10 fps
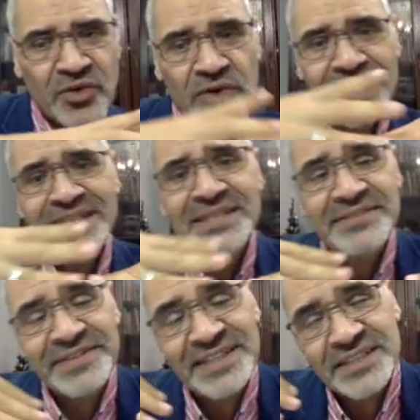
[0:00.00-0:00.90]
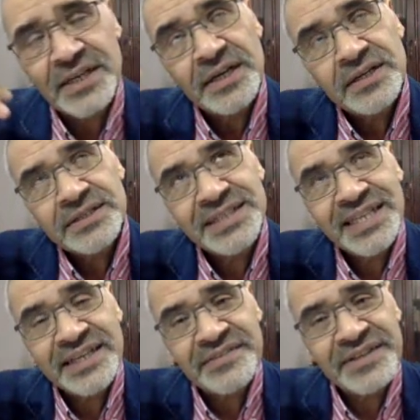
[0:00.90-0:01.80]
Or let's first
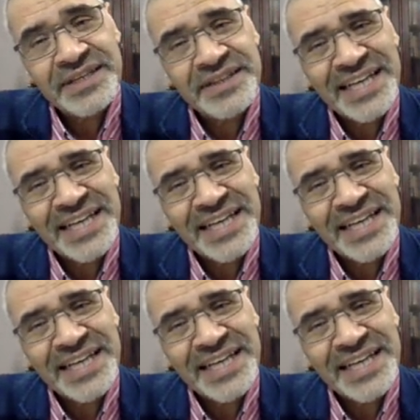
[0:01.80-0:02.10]
see the